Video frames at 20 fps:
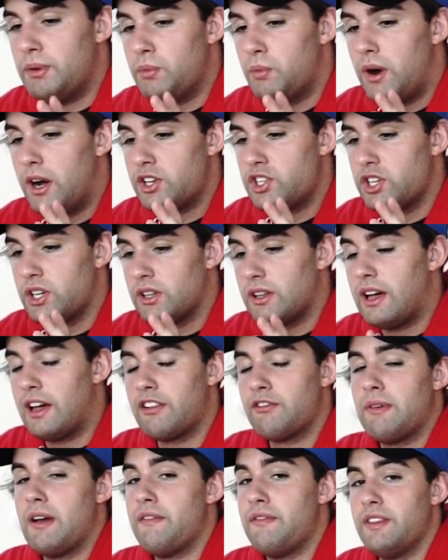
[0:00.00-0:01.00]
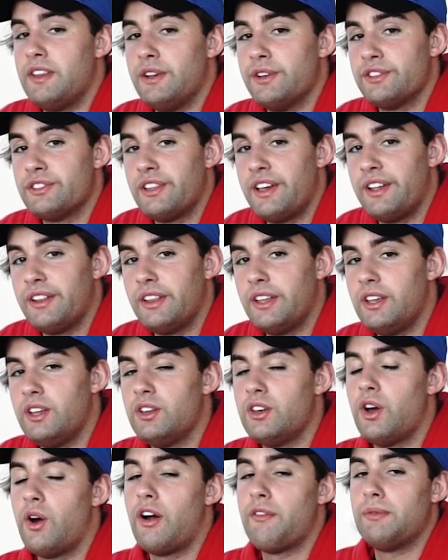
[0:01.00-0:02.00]
been watching a lot of my videos lately,
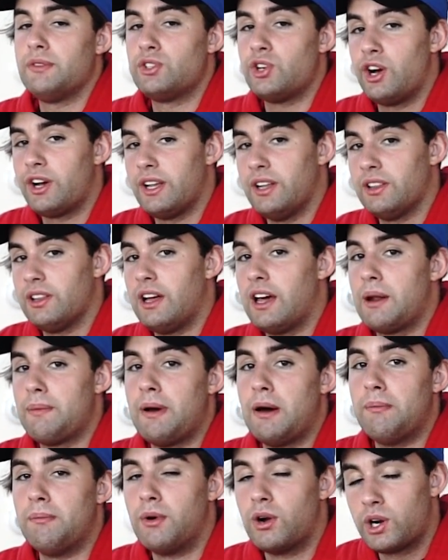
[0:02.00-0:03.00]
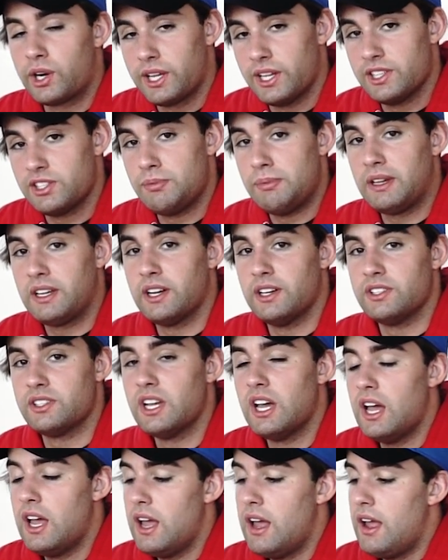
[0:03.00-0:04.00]
I've been talking a lot about markets, because
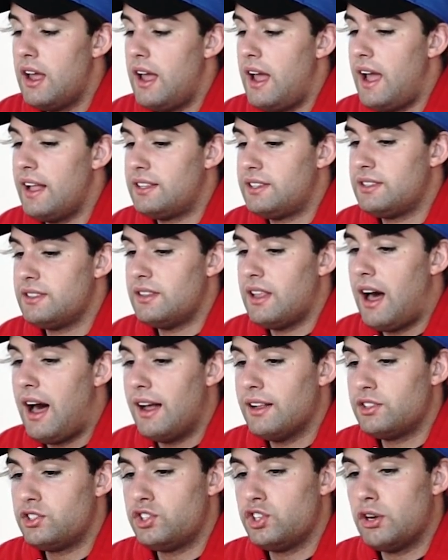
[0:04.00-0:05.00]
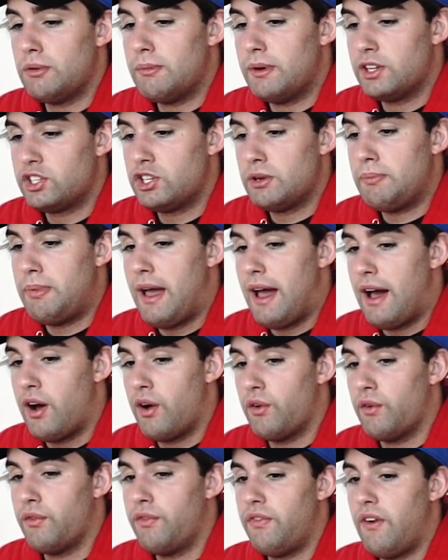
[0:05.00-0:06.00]
it's not so much
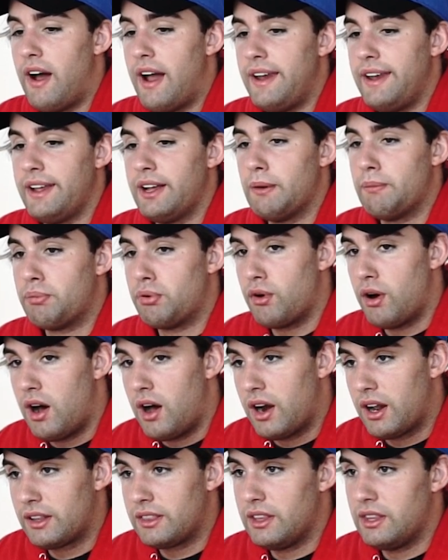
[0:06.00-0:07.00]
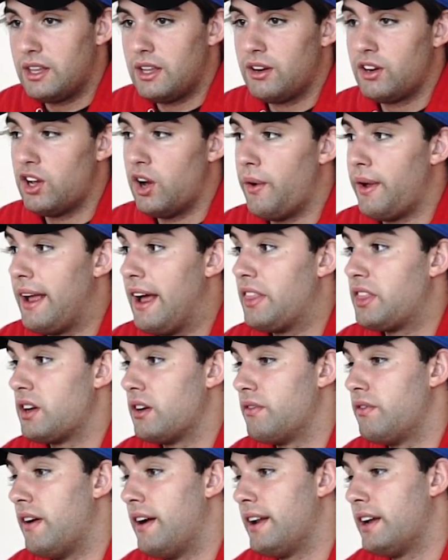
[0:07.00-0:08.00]
about finding a product and then going out there
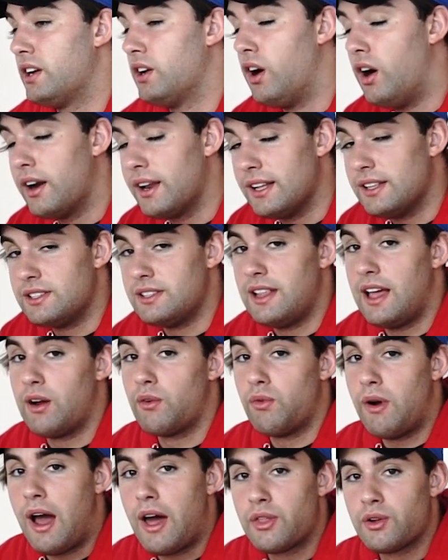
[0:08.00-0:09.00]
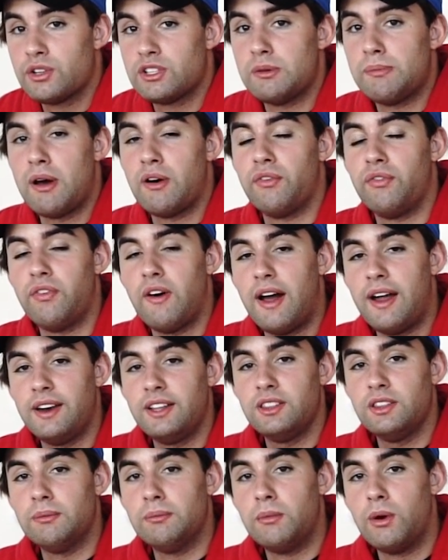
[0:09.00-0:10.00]
and finding an audience now. Rather, it's about
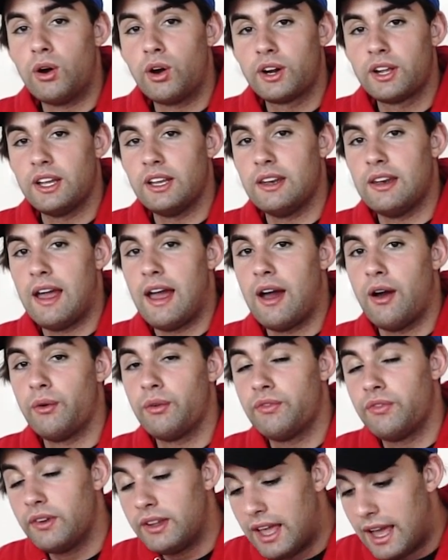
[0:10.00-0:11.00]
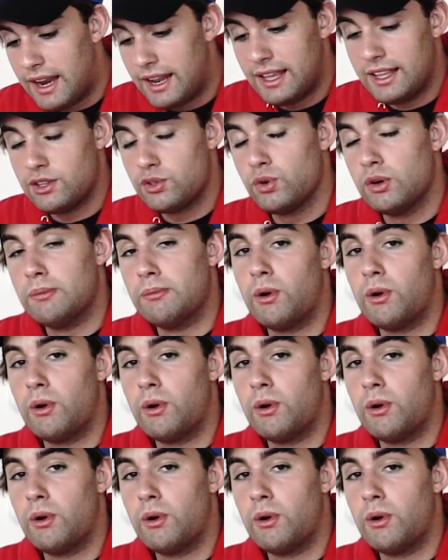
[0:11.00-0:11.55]
finding the market now, getting into a